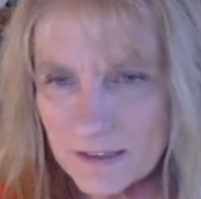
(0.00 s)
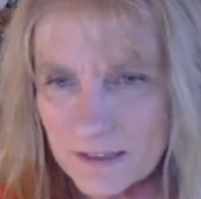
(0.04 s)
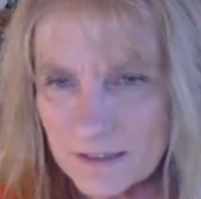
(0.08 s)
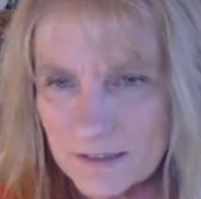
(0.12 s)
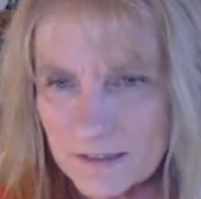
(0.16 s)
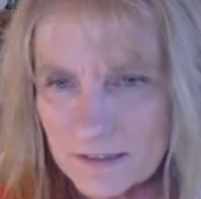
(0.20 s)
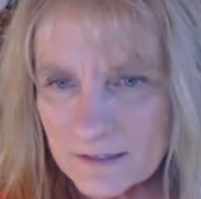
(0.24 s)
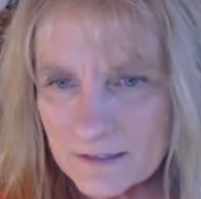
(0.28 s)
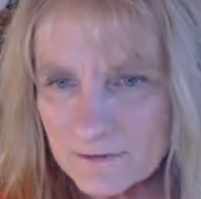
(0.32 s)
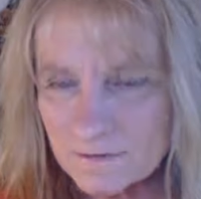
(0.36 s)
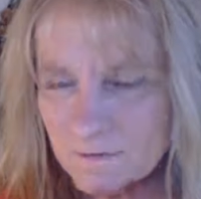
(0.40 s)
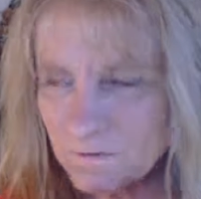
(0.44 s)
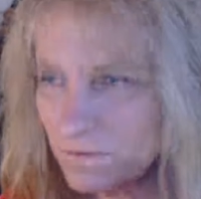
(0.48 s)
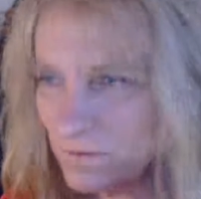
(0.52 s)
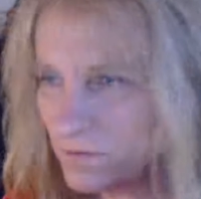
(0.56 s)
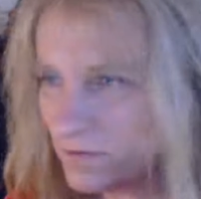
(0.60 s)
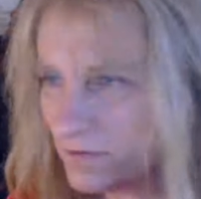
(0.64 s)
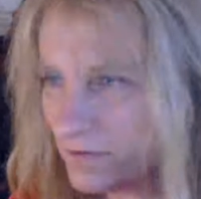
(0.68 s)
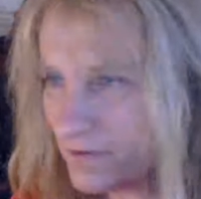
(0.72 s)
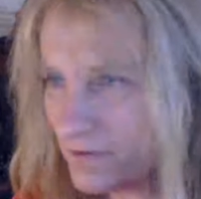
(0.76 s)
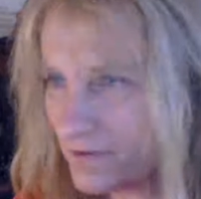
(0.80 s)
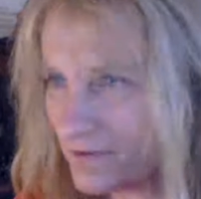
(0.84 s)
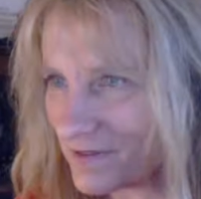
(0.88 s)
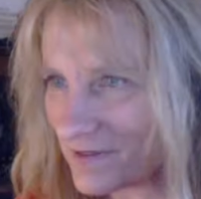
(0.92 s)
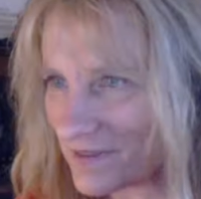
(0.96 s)
Demon
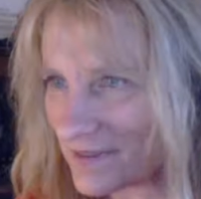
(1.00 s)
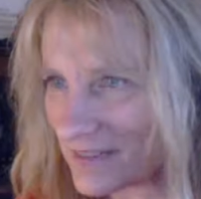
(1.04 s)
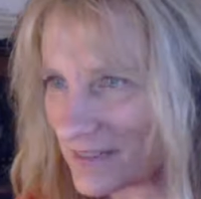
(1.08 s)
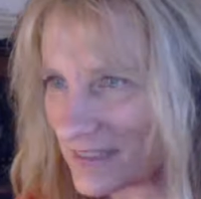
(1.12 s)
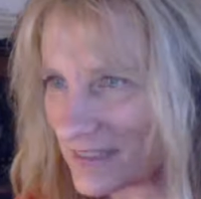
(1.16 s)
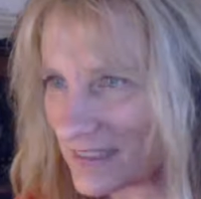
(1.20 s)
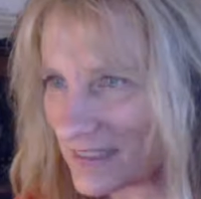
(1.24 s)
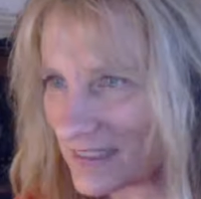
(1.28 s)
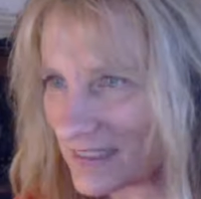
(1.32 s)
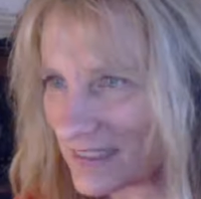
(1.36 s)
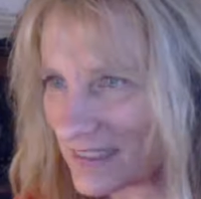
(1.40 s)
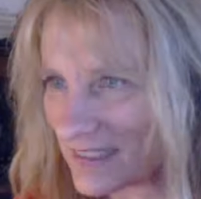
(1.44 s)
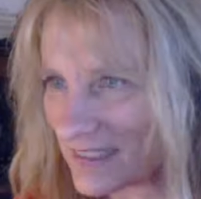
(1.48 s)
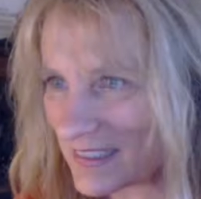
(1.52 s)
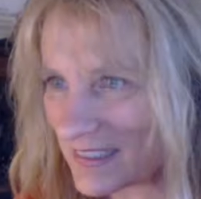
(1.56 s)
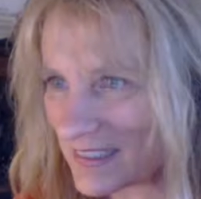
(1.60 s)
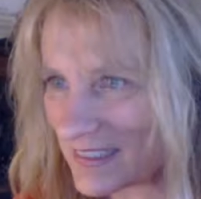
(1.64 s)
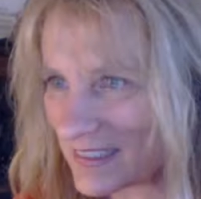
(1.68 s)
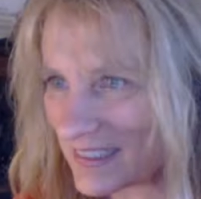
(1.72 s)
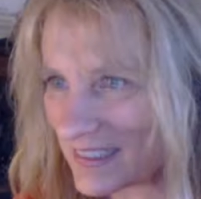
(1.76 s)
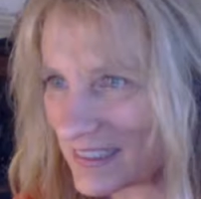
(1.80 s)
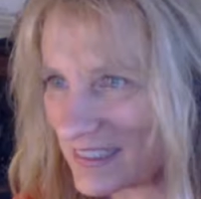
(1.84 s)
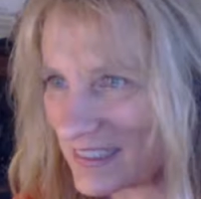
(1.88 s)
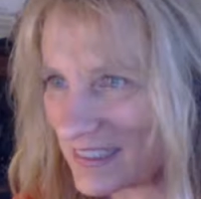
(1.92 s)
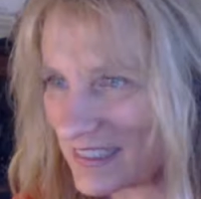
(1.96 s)
Acting play Hearthstone.
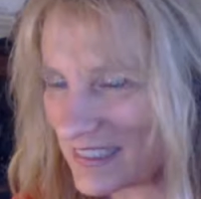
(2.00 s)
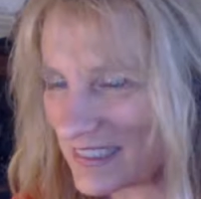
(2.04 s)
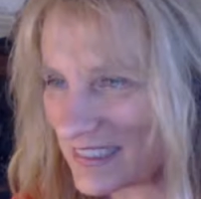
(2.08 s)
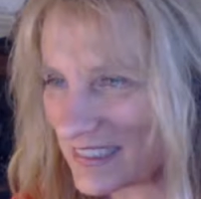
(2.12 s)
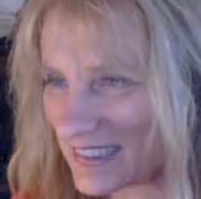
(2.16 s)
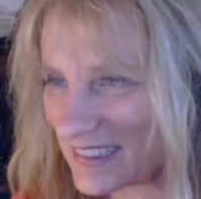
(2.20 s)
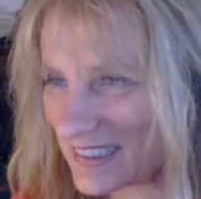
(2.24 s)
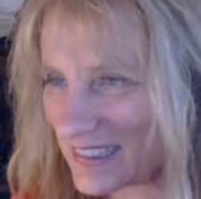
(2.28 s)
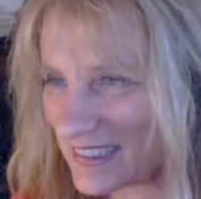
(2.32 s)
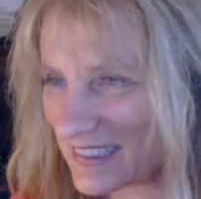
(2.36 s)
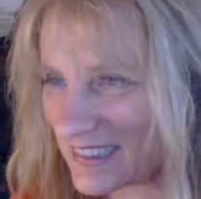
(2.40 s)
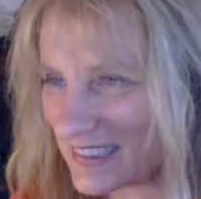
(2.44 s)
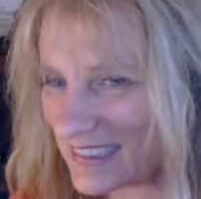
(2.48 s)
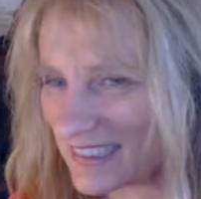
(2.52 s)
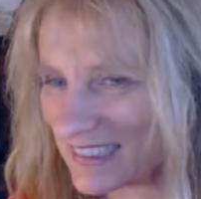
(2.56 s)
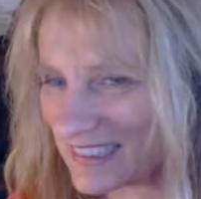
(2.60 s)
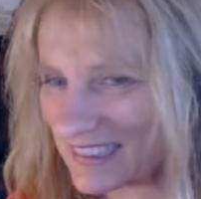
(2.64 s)
That'd be amazing.